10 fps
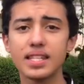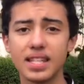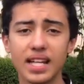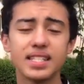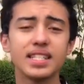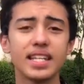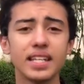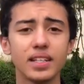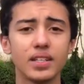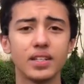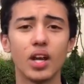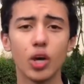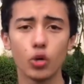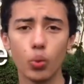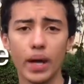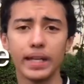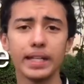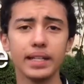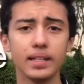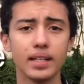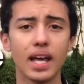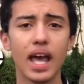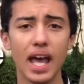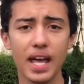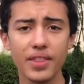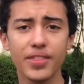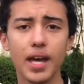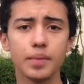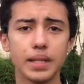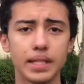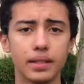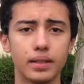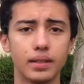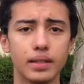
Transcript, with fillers: cytosine, guanine, and thymine.